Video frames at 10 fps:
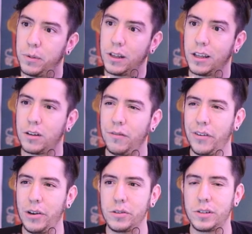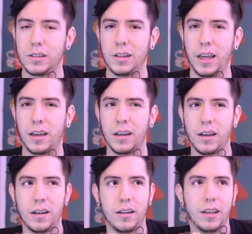people get confused. It's like,
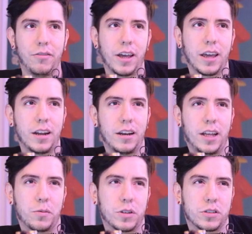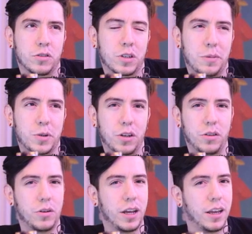if I get a network
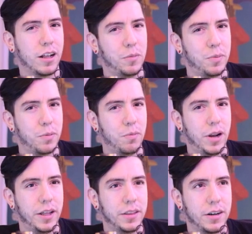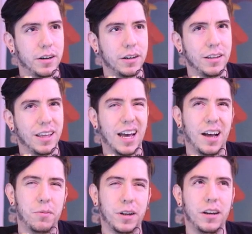subscription, do I help Blender?
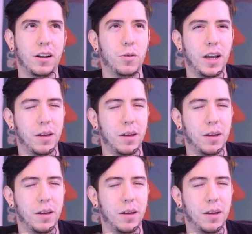Yeah, but in a